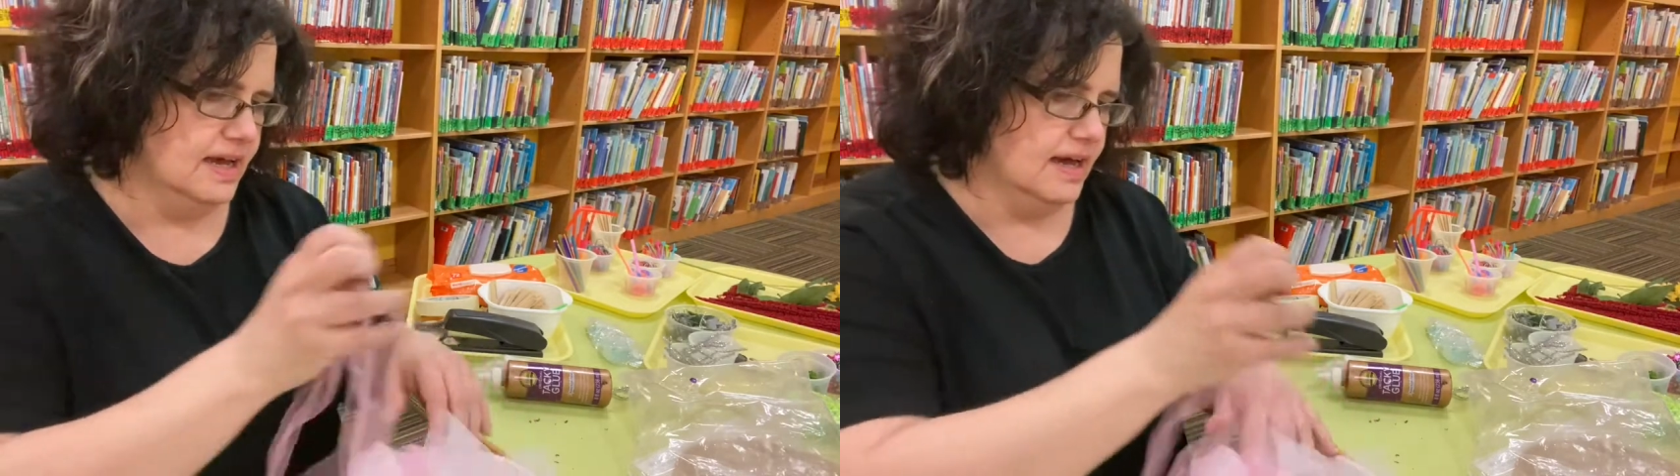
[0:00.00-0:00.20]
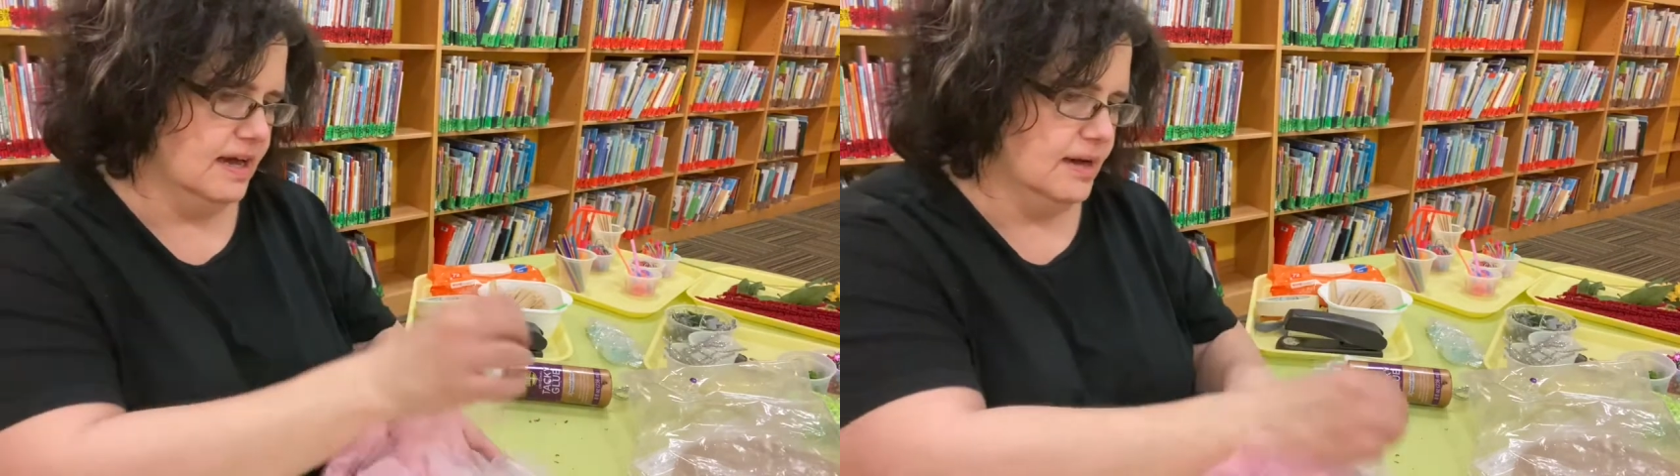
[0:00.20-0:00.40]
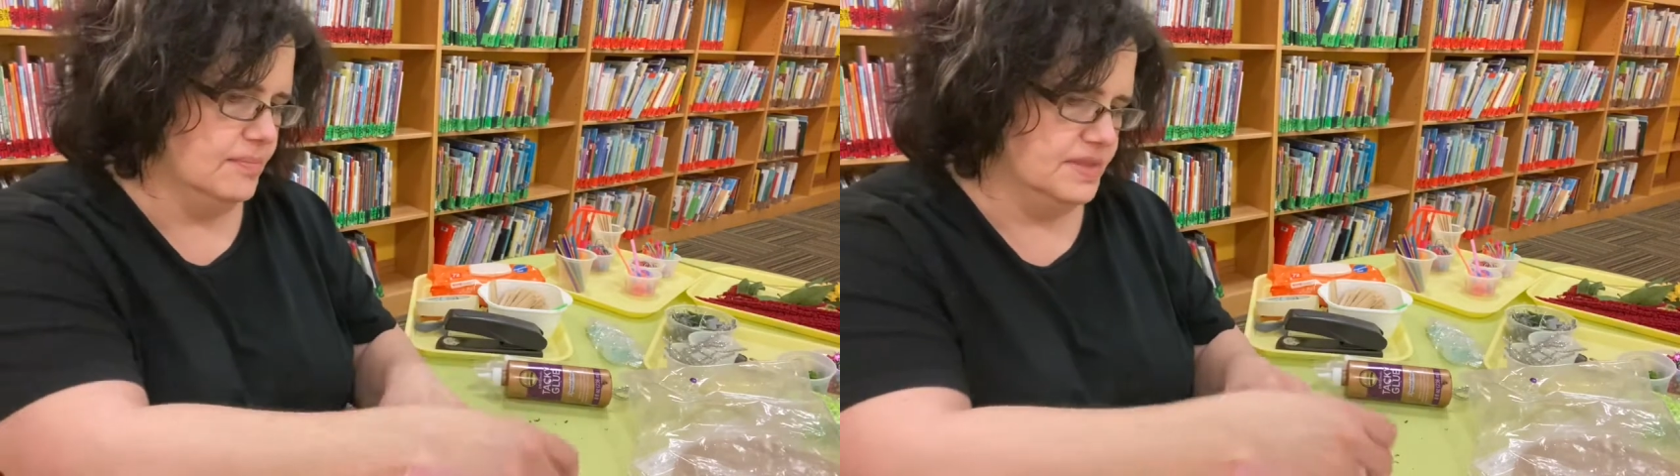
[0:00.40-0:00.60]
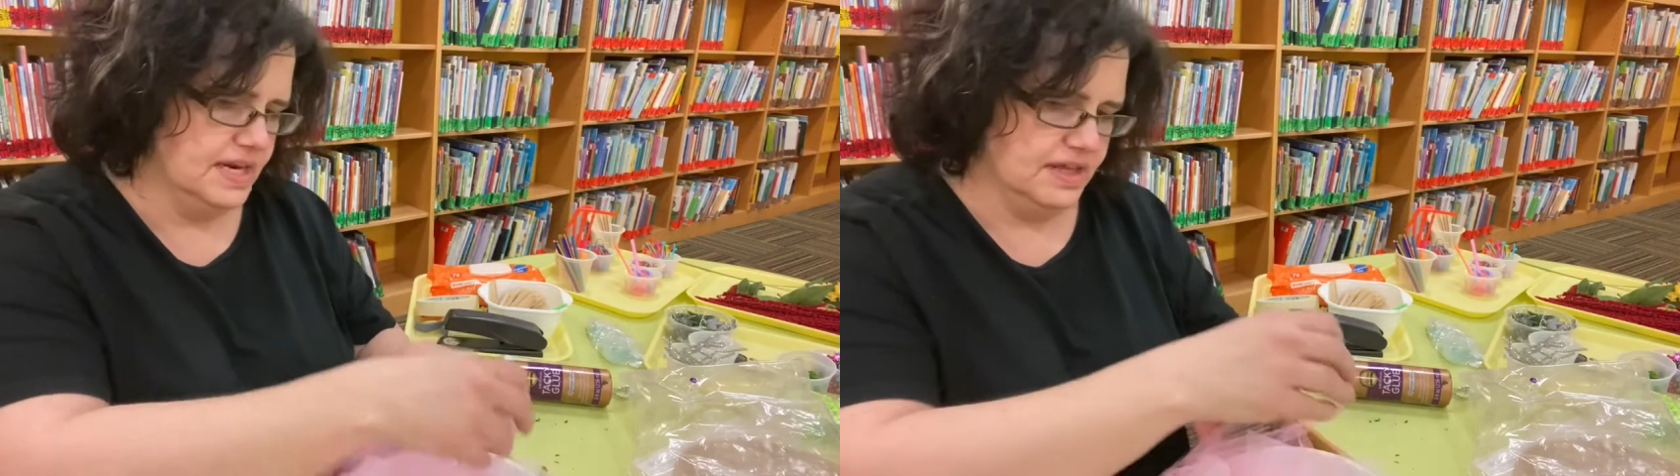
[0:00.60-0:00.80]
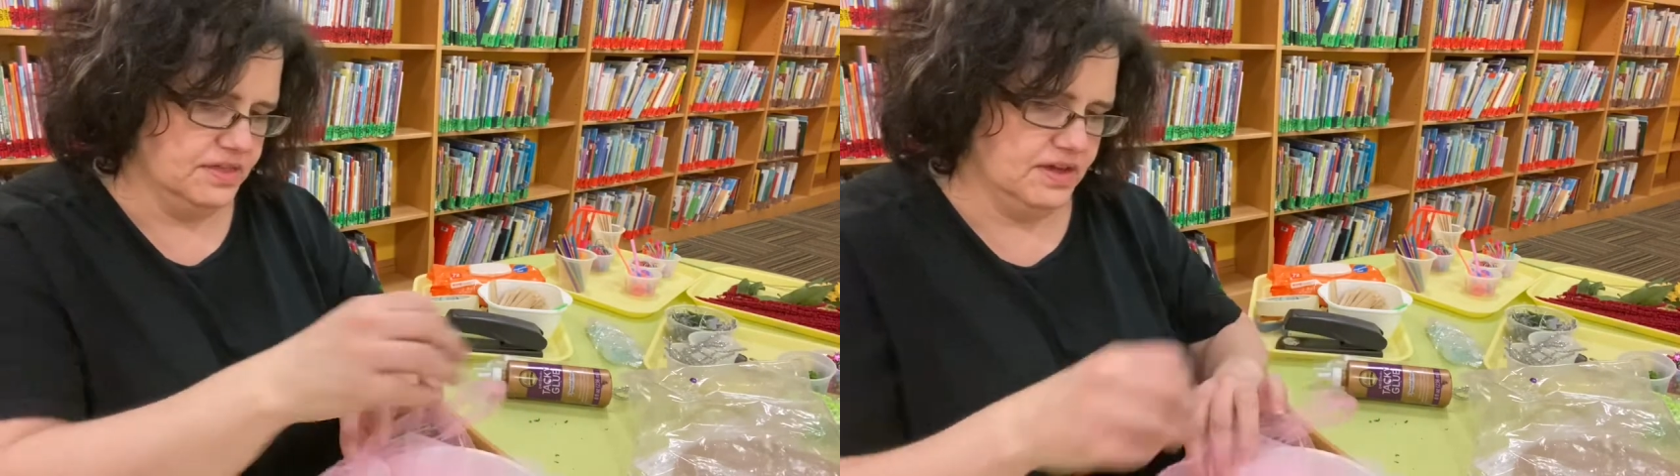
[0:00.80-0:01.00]
um, that
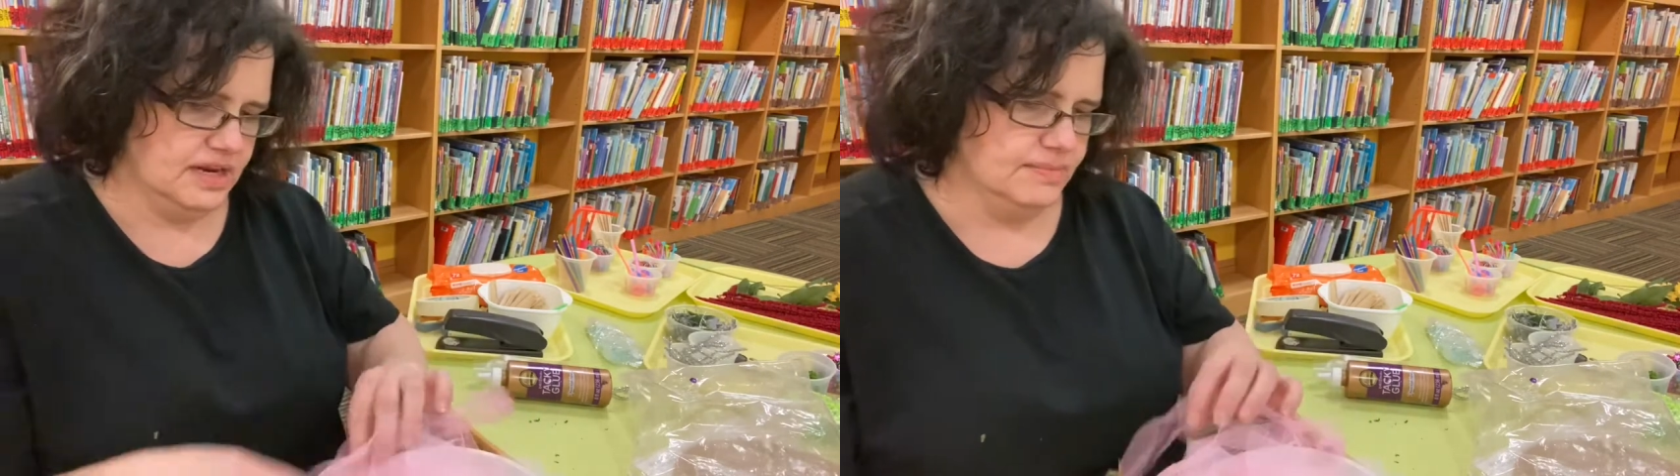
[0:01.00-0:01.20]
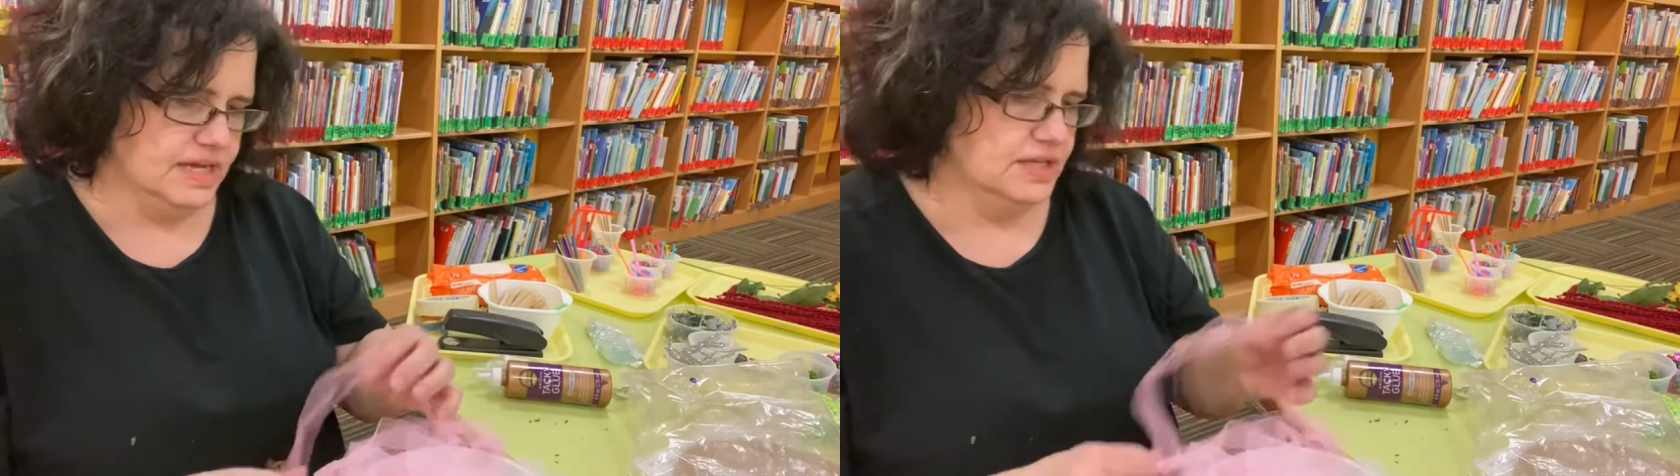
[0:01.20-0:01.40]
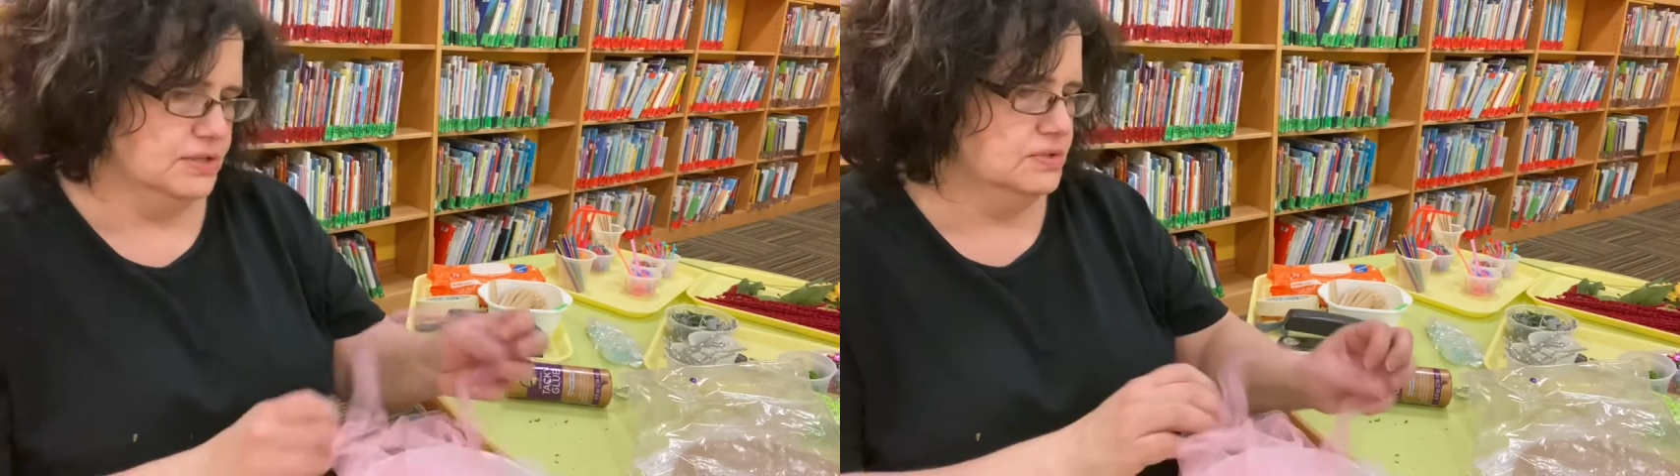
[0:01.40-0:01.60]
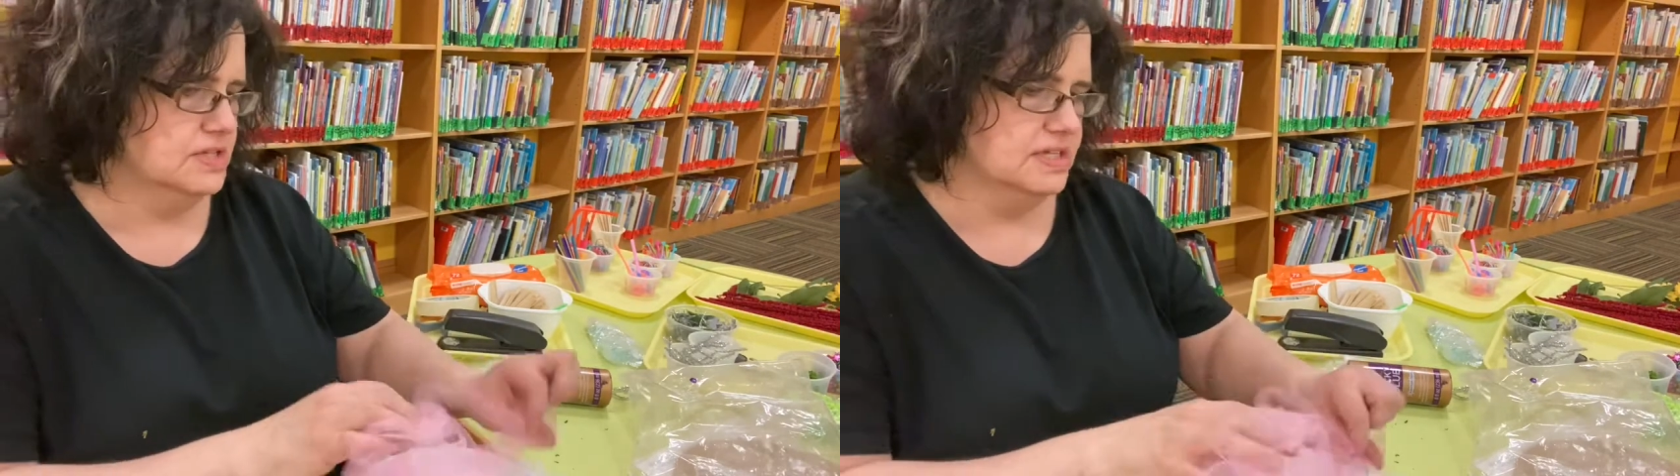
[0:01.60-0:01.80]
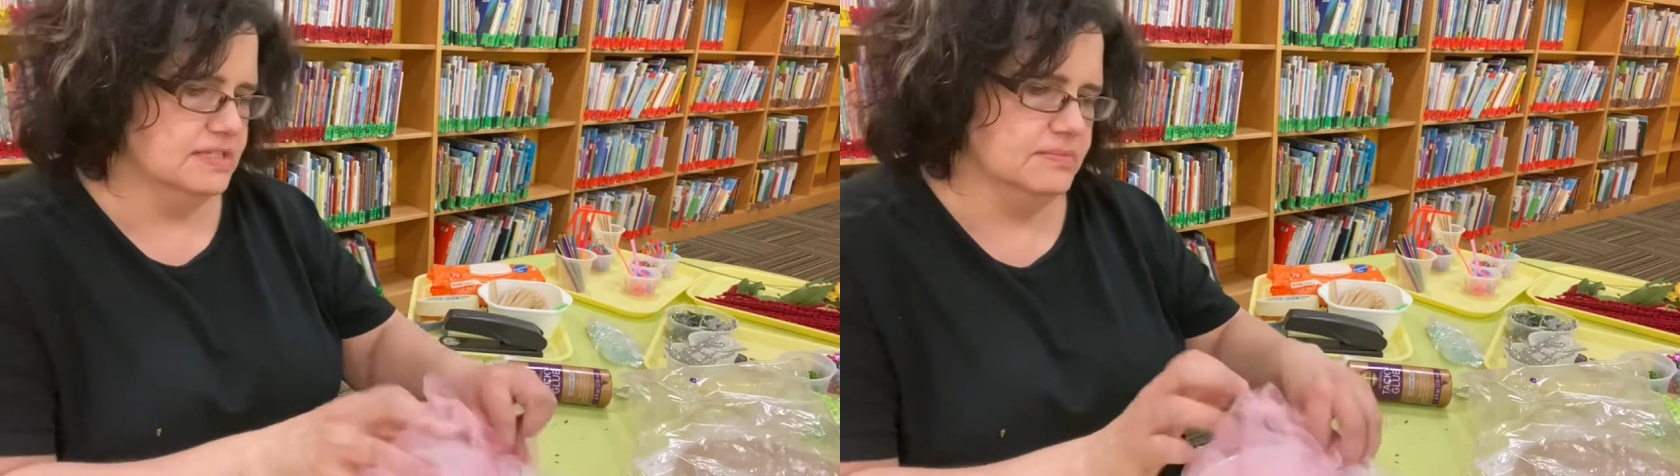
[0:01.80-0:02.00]
I thought I might use
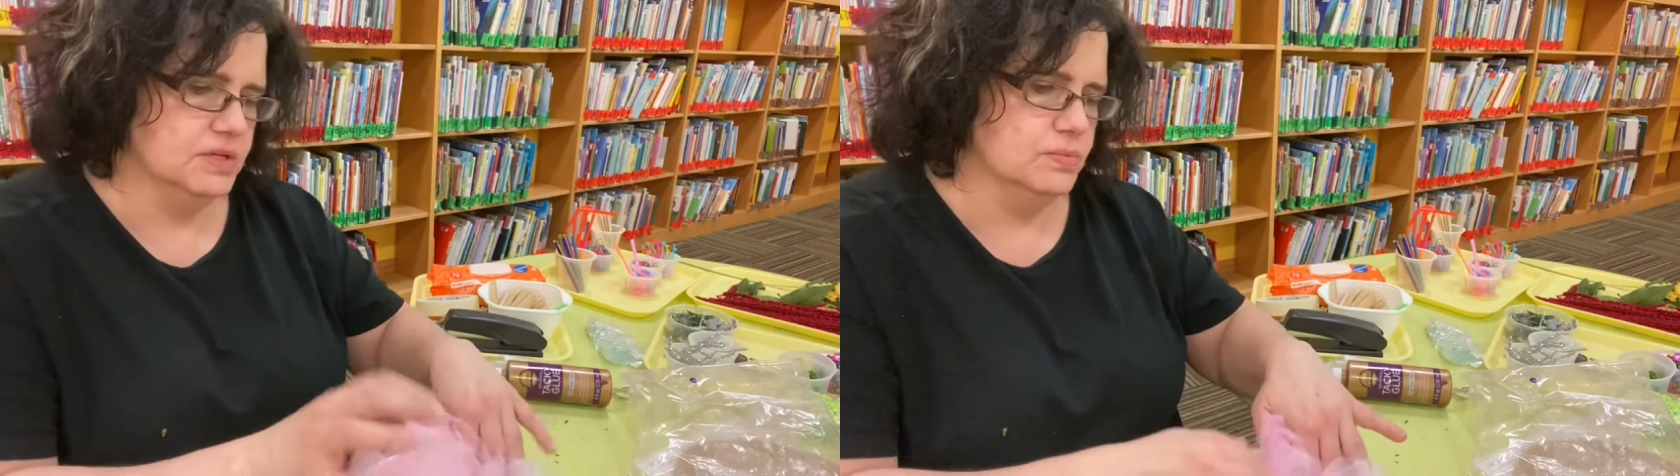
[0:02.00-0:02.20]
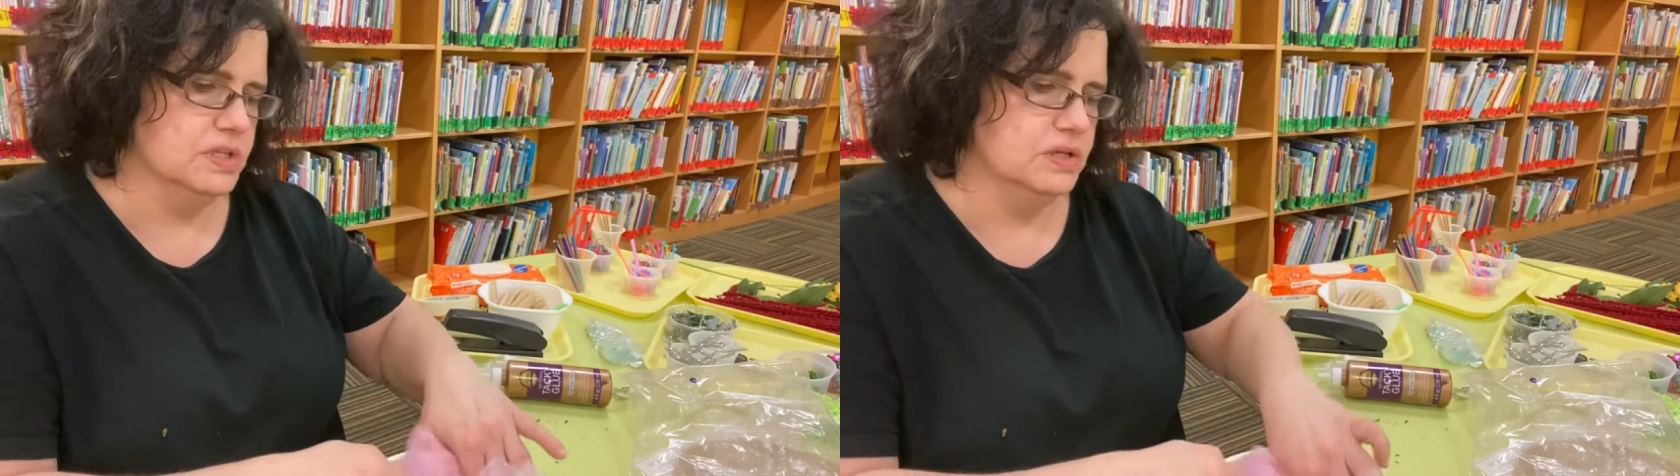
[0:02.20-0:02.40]
as something really